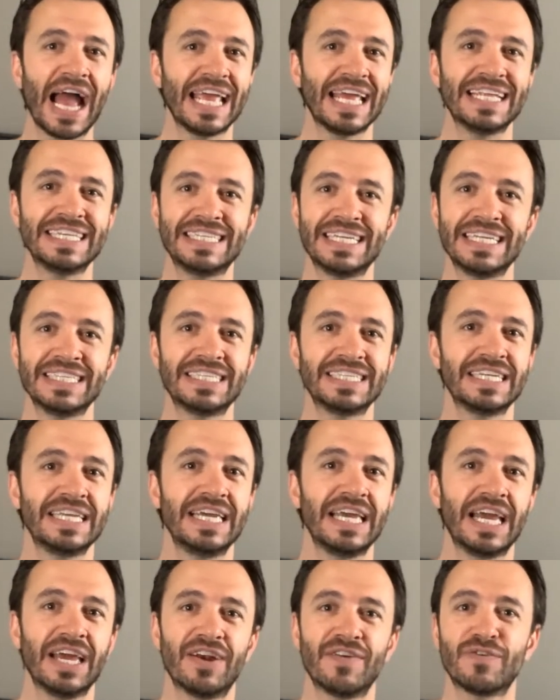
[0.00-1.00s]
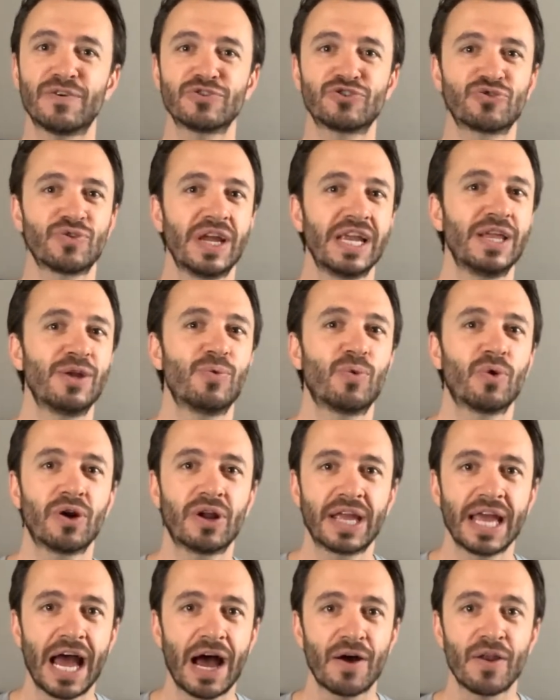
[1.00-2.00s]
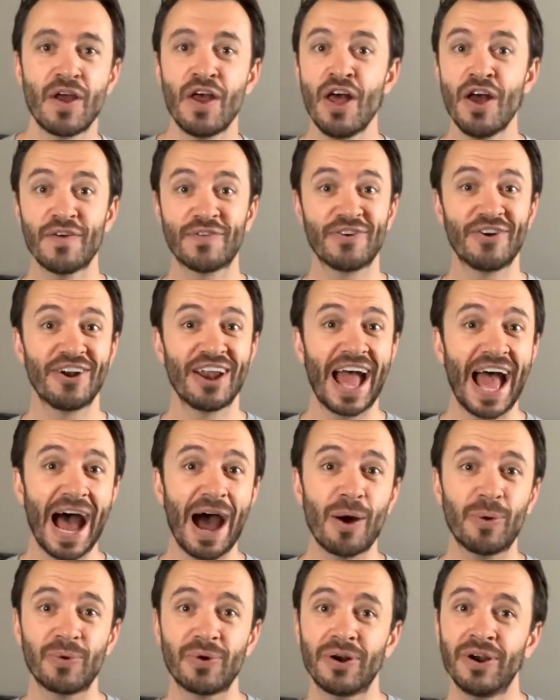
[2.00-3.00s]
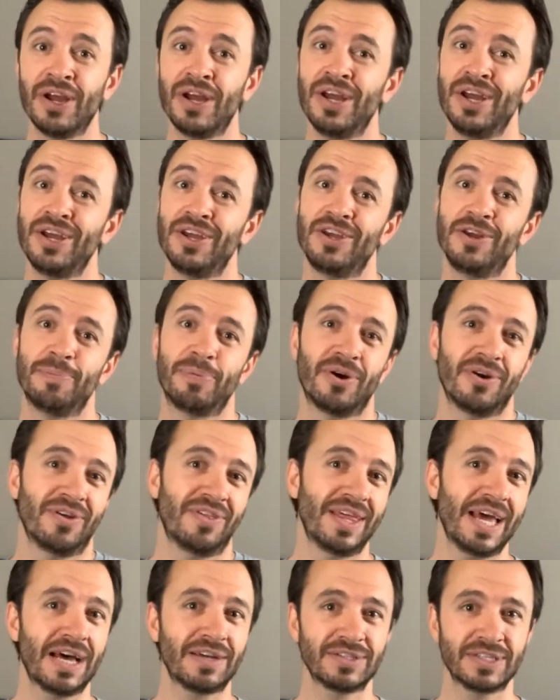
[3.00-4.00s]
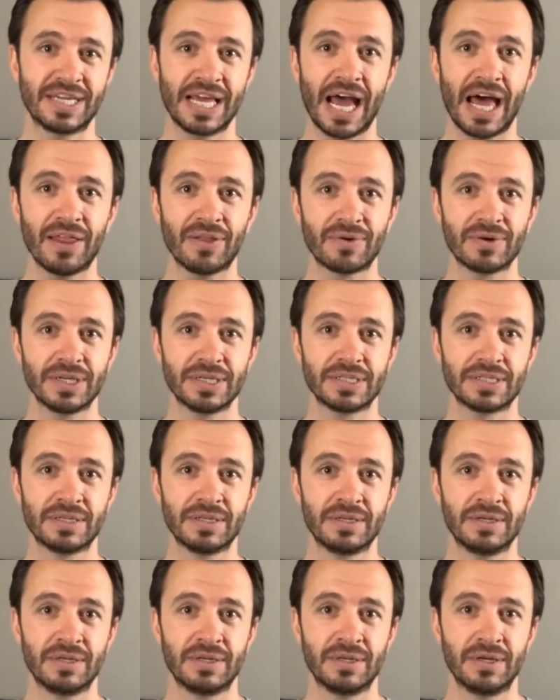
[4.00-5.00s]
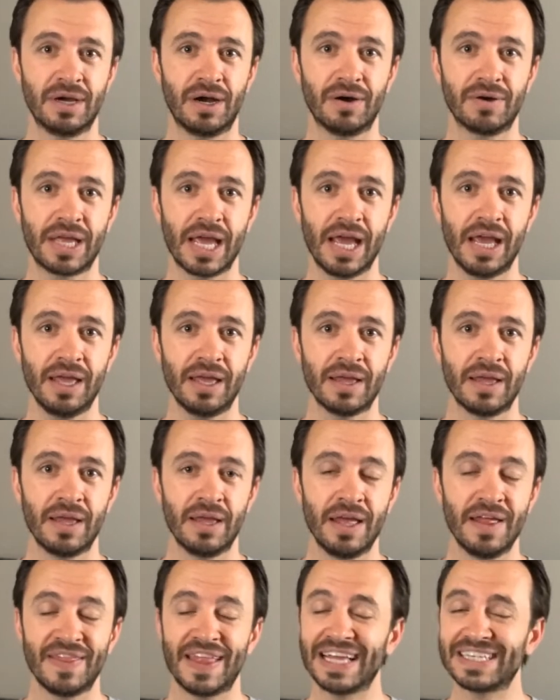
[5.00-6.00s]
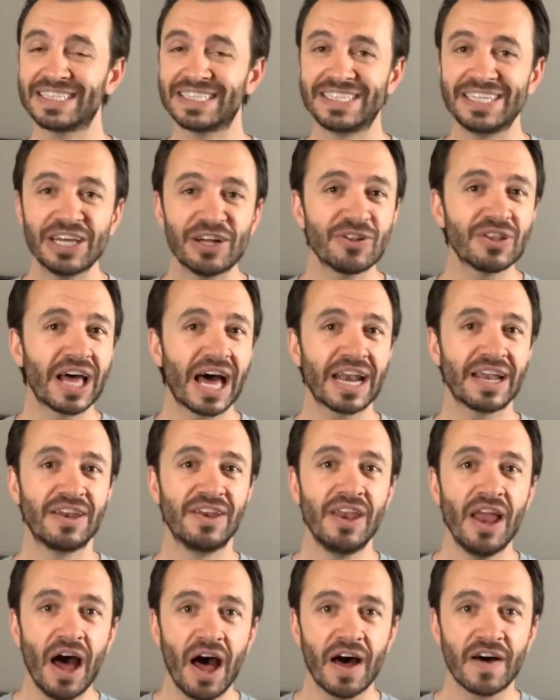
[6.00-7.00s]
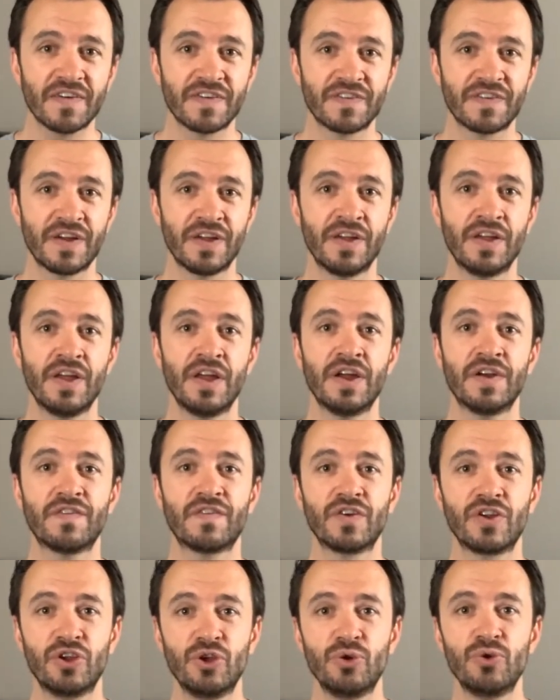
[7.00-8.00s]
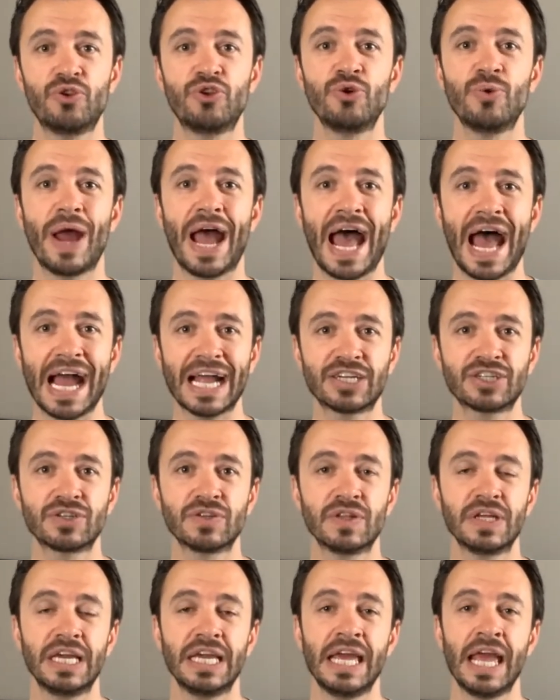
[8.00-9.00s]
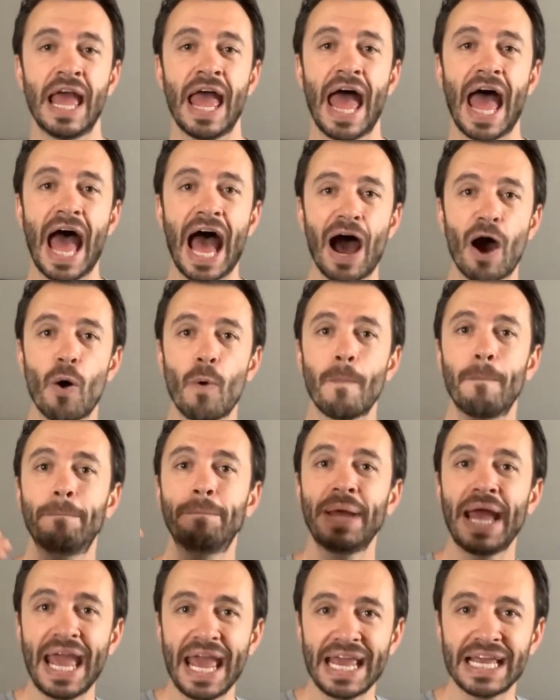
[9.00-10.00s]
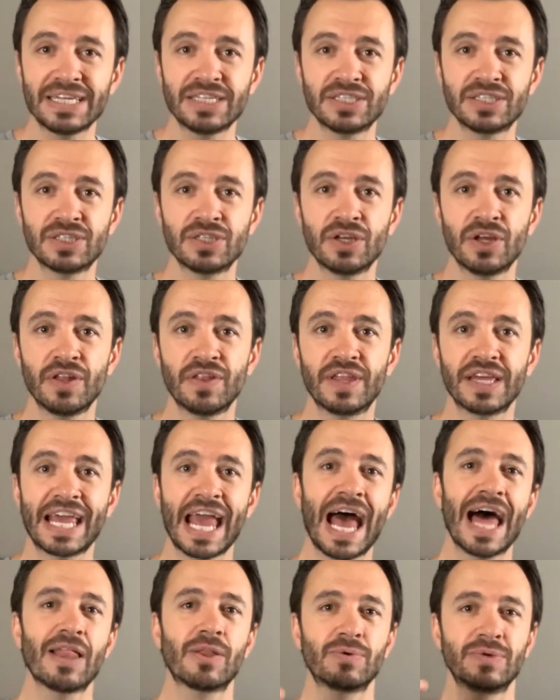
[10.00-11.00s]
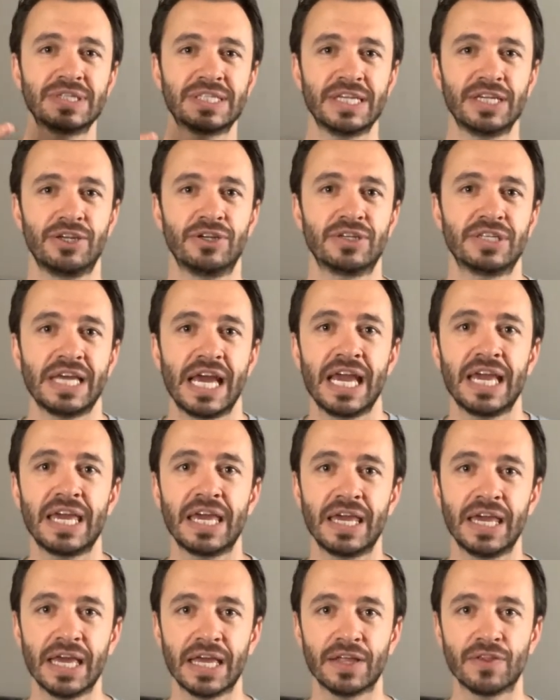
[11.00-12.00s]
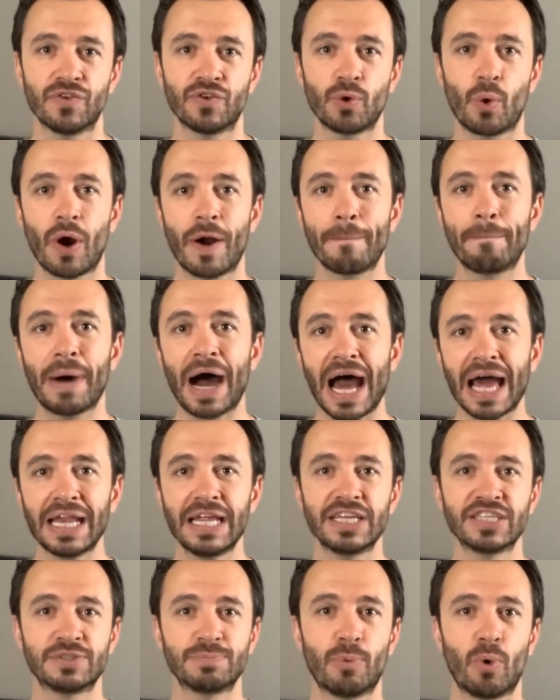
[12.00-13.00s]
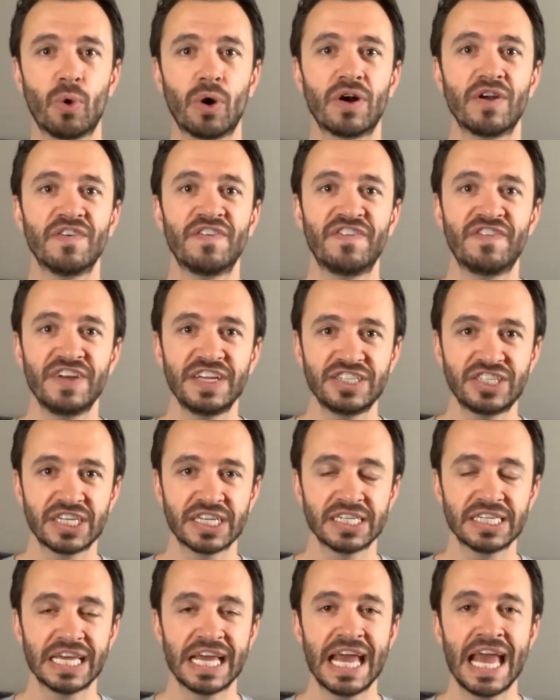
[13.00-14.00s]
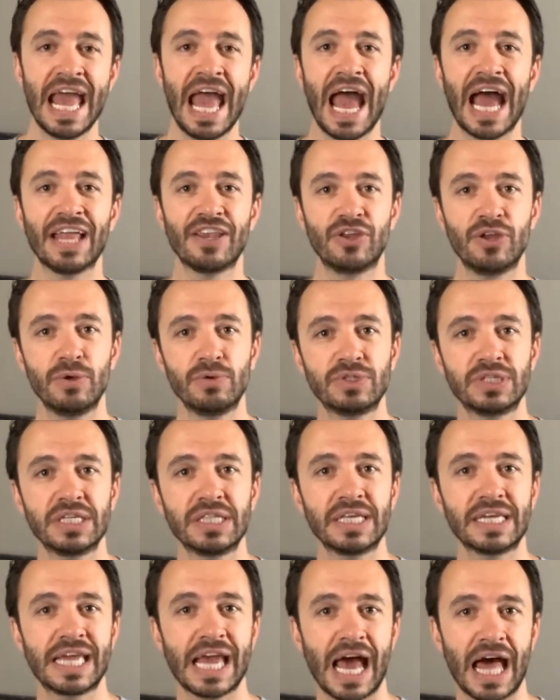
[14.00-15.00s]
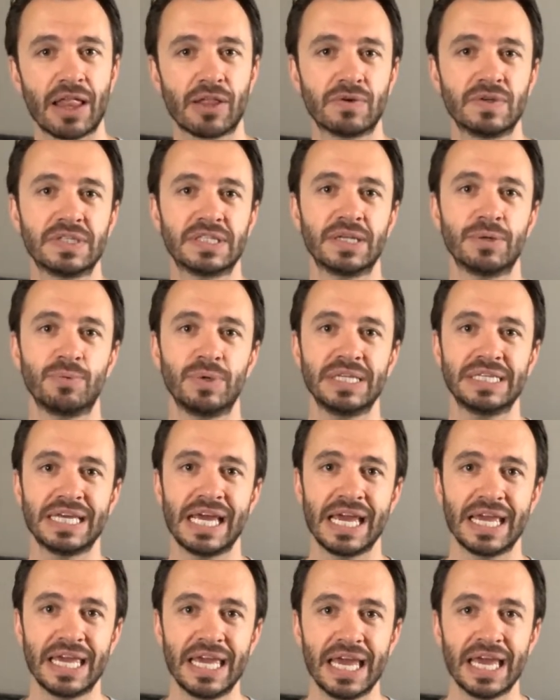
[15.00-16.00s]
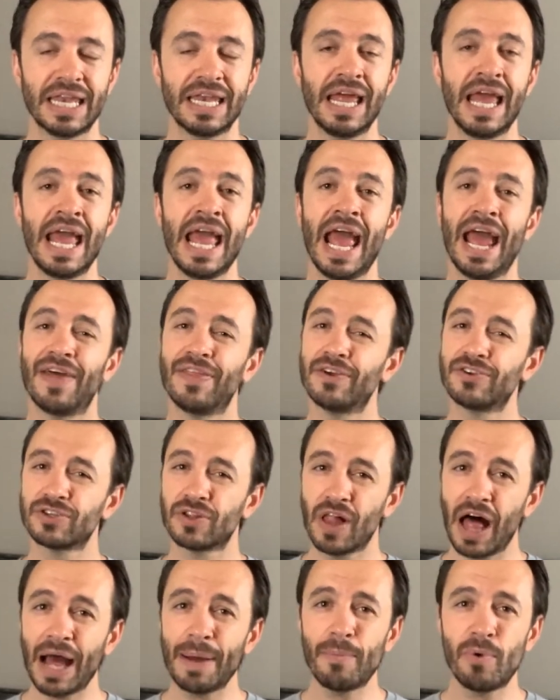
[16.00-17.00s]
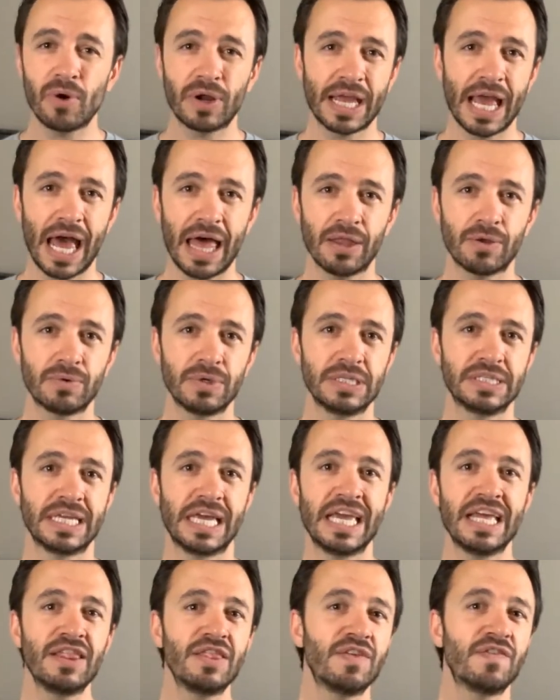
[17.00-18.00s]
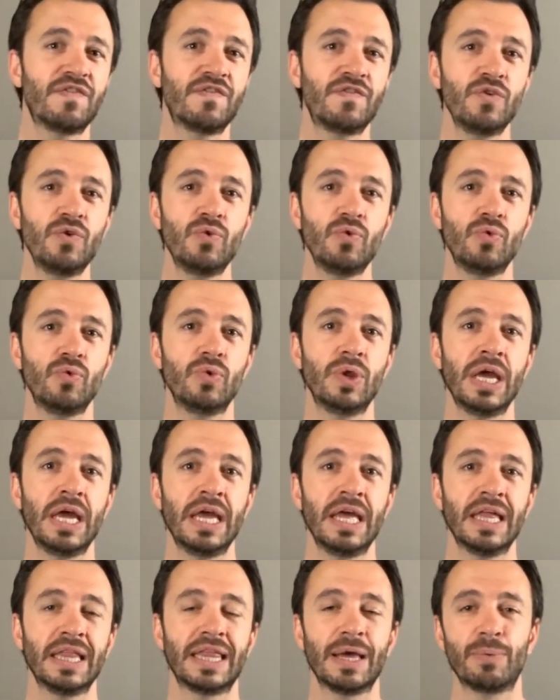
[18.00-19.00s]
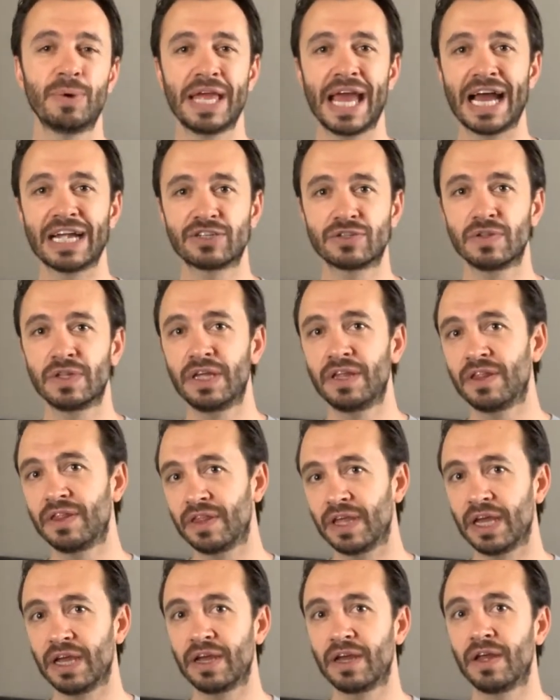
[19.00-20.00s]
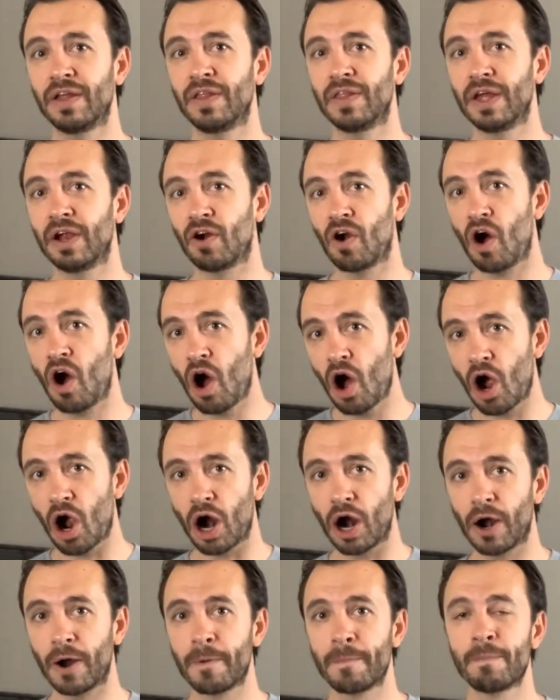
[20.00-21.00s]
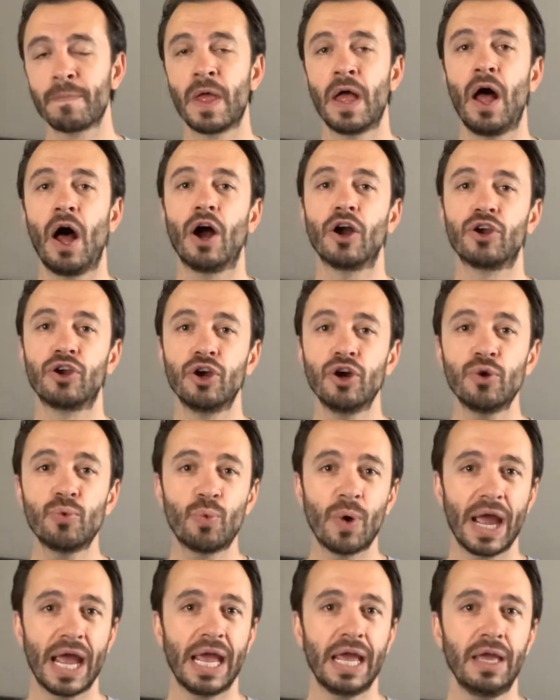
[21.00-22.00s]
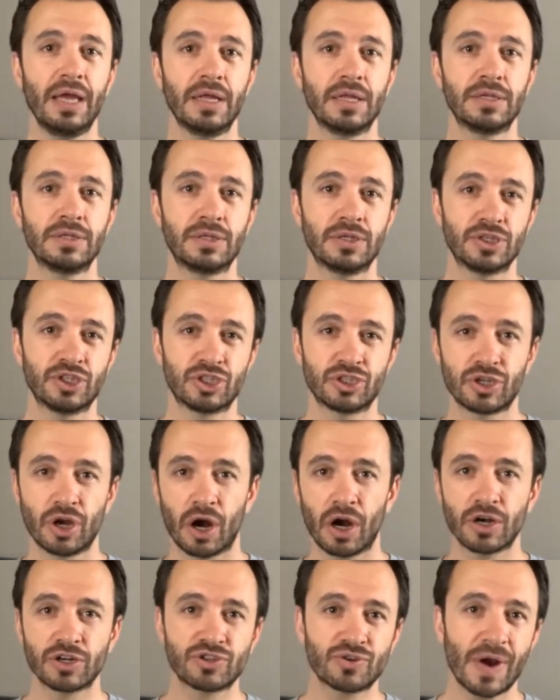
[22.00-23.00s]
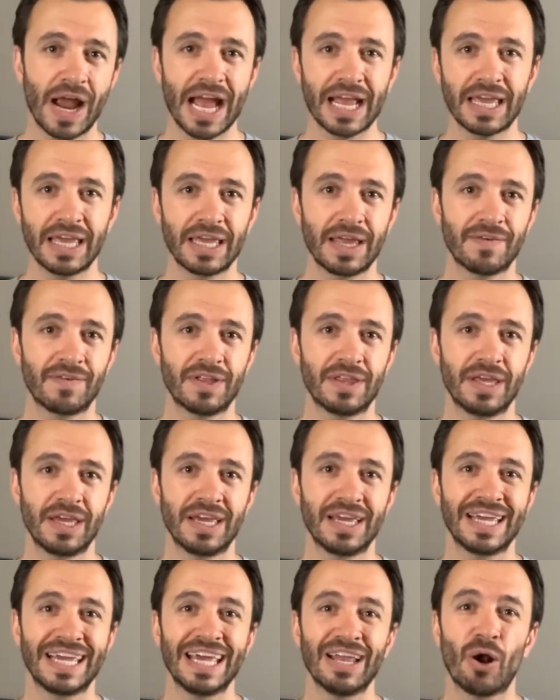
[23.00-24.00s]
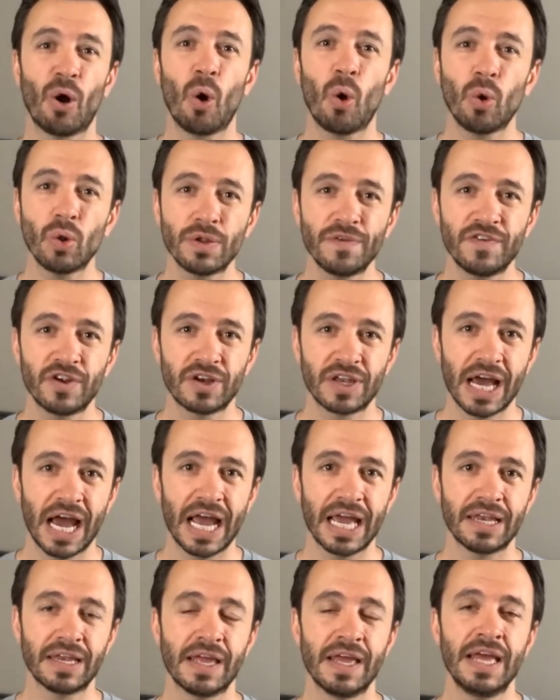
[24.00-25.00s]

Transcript: intensity interval training workout. For an hour, you burn 1,000 calories. Okay? That's still not enough for you to actually outpace the calories that you're taking in. So our body is more efficient at using the calories that we take in. And there's a lot more calories in the food that we actually think there are. A good way to start tracking everything and get a hold of your diet